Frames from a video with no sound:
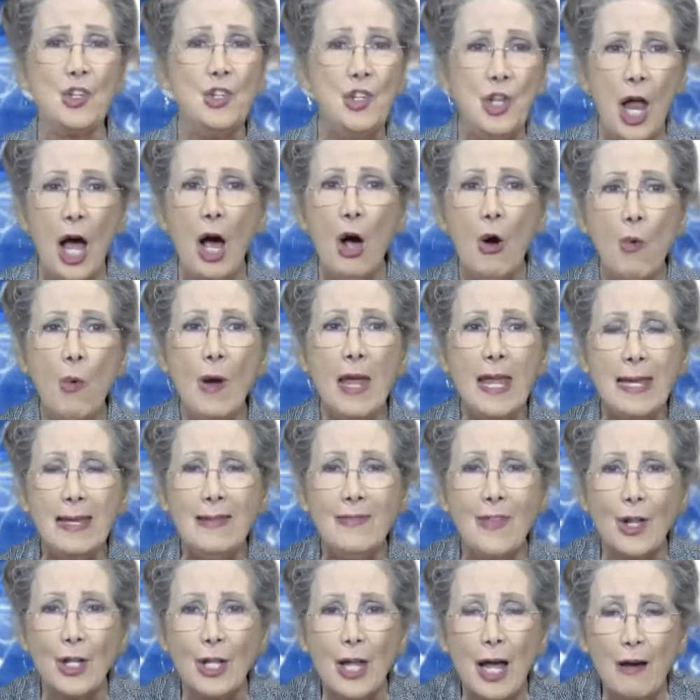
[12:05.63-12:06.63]
Knowing
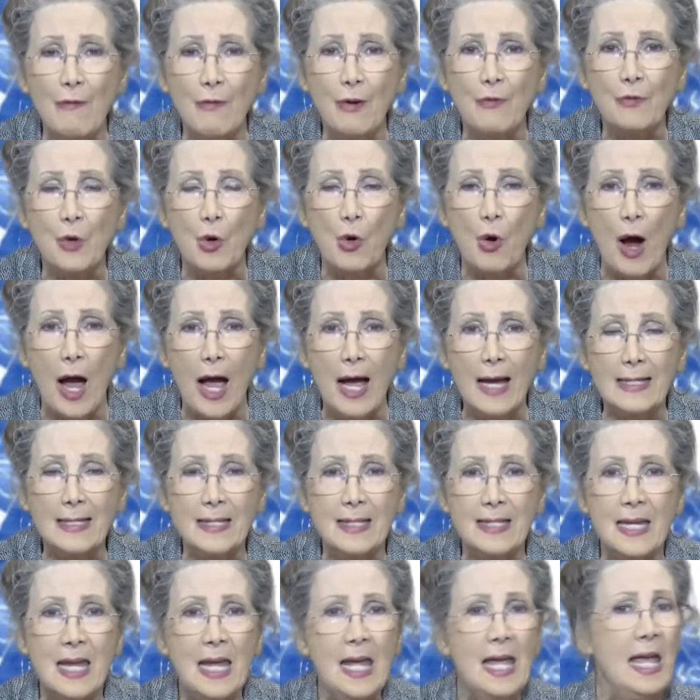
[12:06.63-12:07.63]
the love of
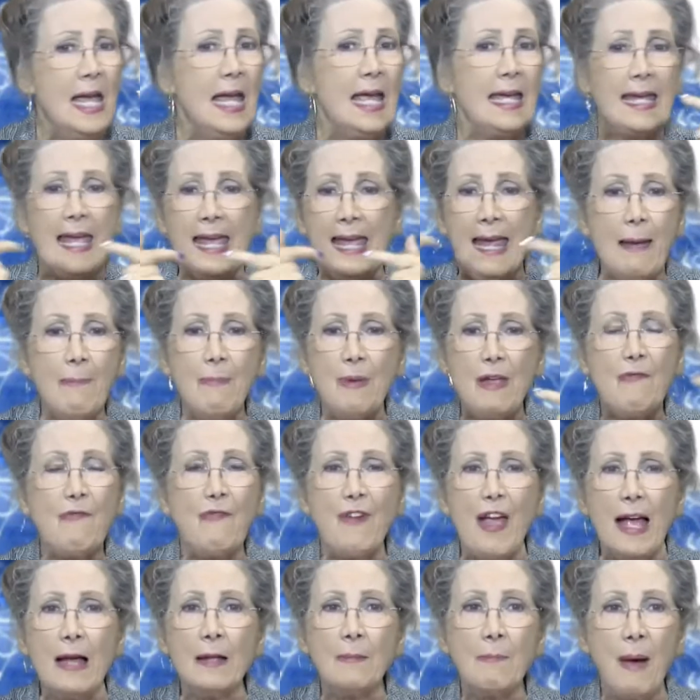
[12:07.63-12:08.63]
Christ can't be
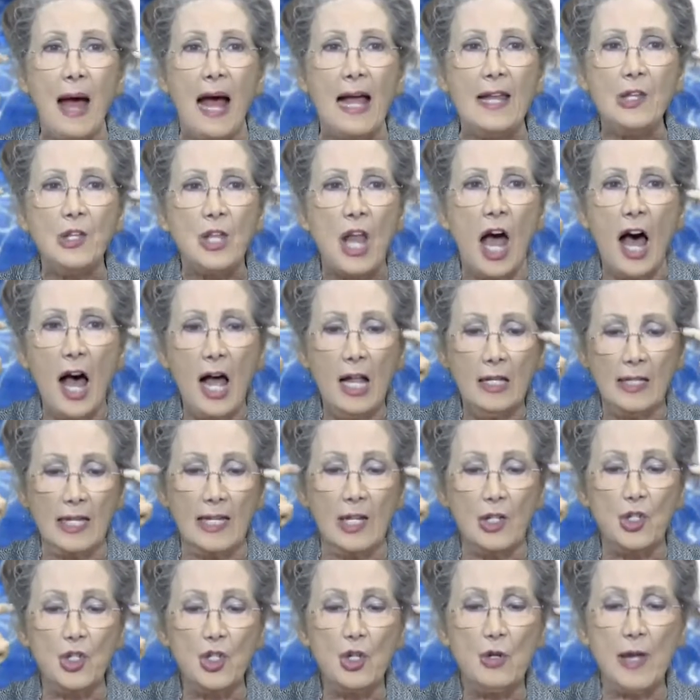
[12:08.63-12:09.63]
found by knowledge.